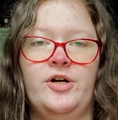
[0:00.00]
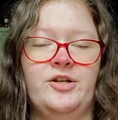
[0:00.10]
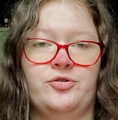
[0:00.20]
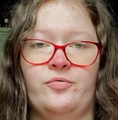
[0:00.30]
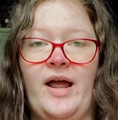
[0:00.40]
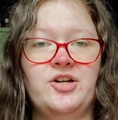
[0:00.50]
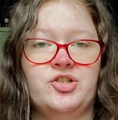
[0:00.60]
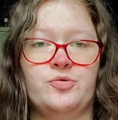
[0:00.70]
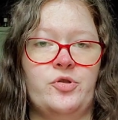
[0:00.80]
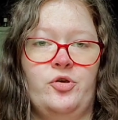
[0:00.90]

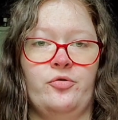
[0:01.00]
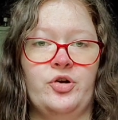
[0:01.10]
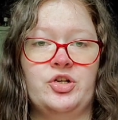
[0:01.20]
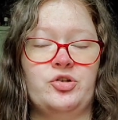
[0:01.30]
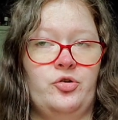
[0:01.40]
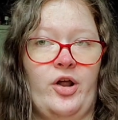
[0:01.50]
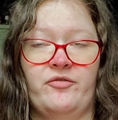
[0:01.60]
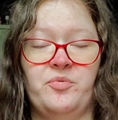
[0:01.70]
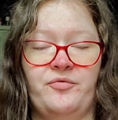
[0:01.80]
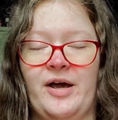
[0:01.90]
interactions with Uranus could
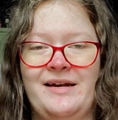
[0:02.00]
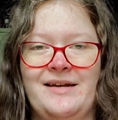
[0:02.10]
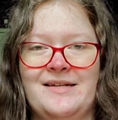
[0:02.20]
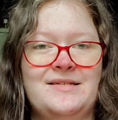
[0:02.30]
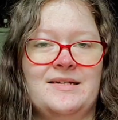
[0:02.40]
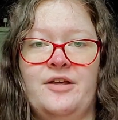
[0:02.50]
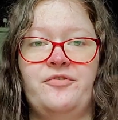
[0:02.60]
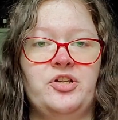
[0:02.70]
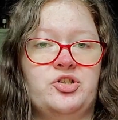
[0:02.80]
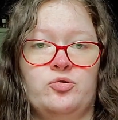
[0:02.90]
have provided a
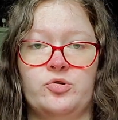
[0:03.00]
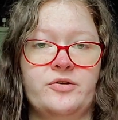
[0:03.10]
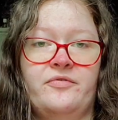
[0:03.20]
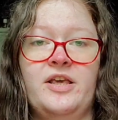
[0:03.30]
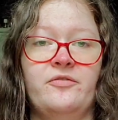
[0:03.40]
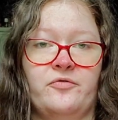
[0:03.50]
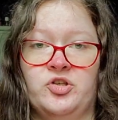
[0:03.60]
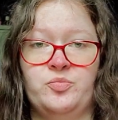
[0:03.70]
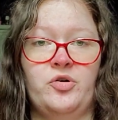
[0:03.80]
significant source of heat for this